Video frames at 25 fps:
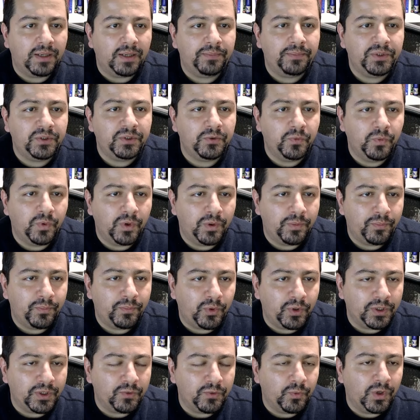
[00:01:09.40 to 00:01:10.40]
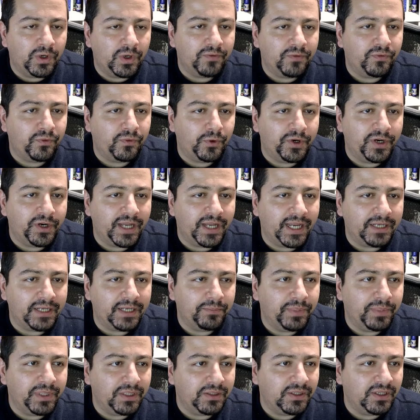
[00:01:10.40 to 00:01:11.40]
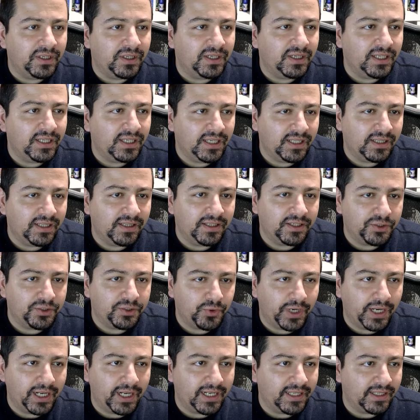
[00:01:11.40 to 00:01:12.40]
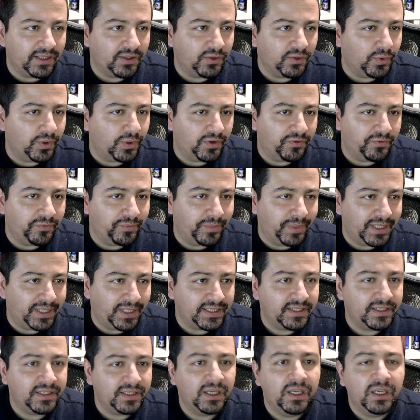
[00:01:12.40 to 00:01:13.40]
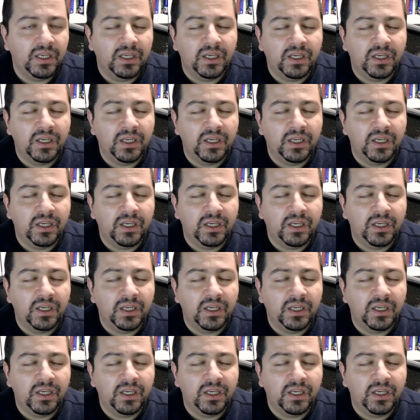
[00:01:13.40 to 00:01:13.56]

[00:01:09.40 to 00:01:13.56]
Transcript: up to 1.149 billion in the trailing 12 months.